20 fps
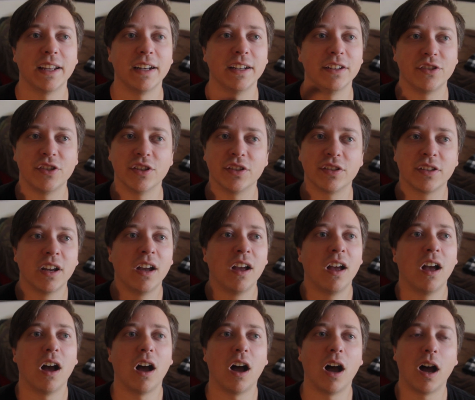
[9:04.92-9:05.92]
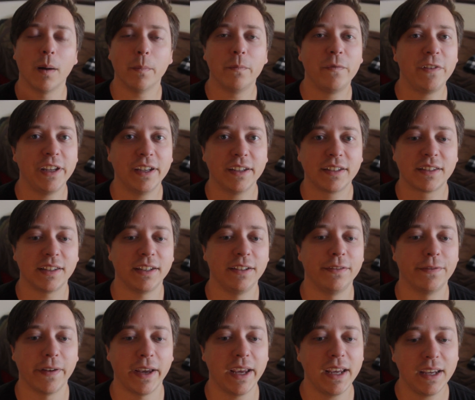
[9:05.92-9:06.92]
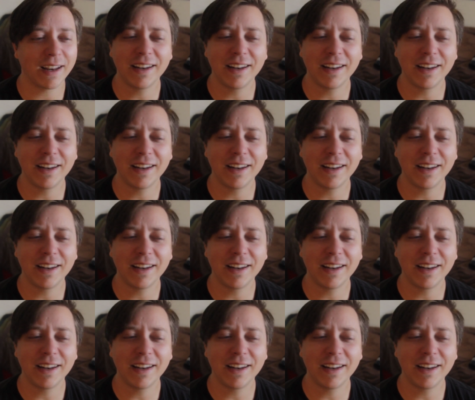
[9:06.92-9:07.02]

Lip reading: that is just obviously fake.